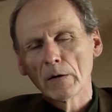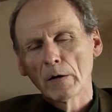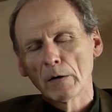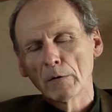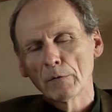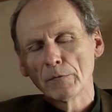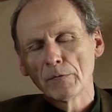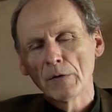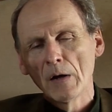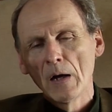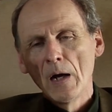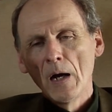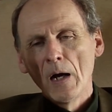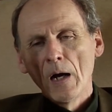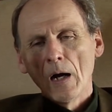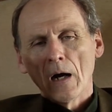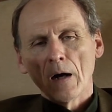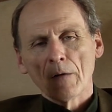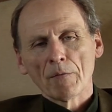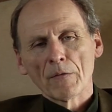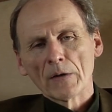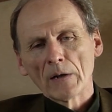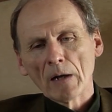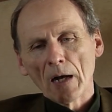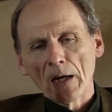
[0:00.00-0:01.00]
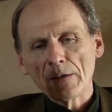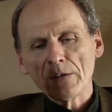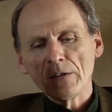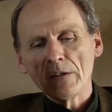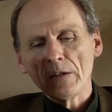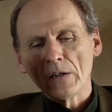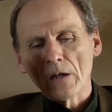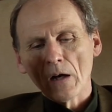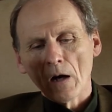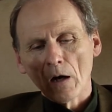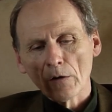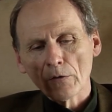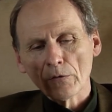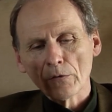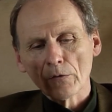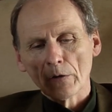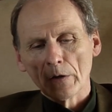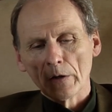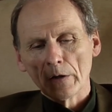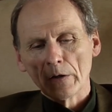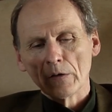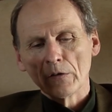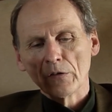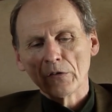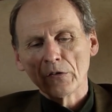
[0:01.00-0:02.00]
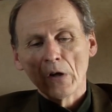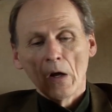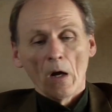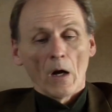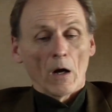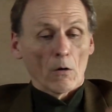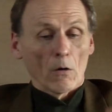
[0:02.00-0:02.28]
of the 1900s,